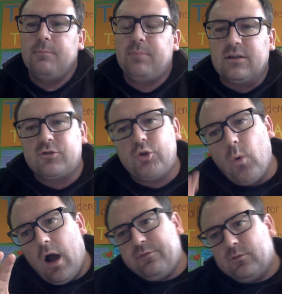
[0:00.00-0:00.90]
because too
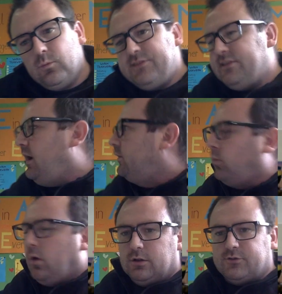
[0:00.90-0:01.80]
often we see on the
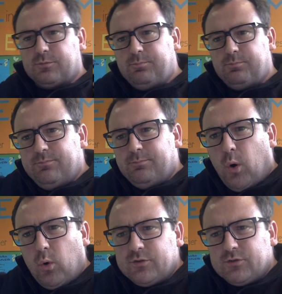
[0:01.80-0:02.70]
walls just
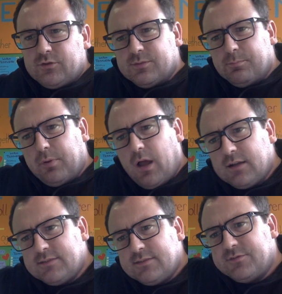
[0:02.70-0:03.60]
posters and
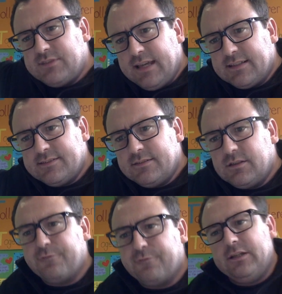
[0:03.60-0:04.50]
blocks of text.
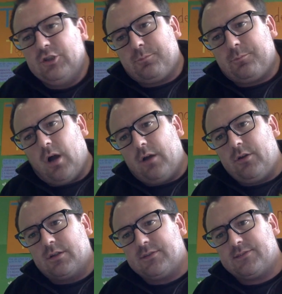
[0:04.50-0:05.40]
They're finished
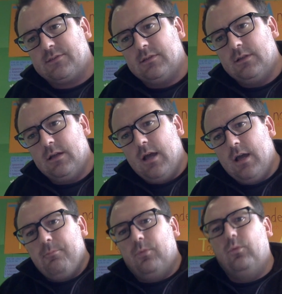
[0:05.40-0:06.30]
products.
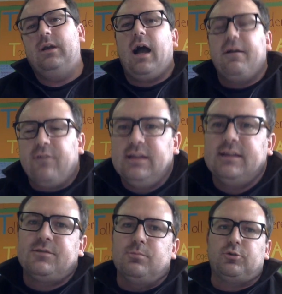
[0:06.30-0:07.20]
But I find
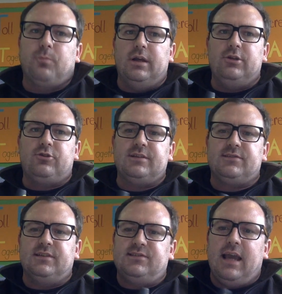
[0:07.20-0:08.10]
that it's much more
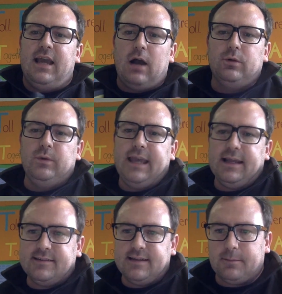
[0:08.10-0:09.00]
interesting to see how do we
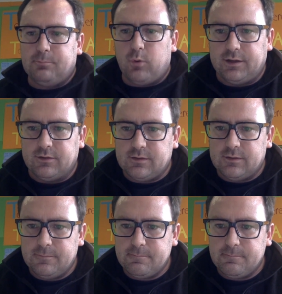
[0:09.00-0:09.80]
get to that point.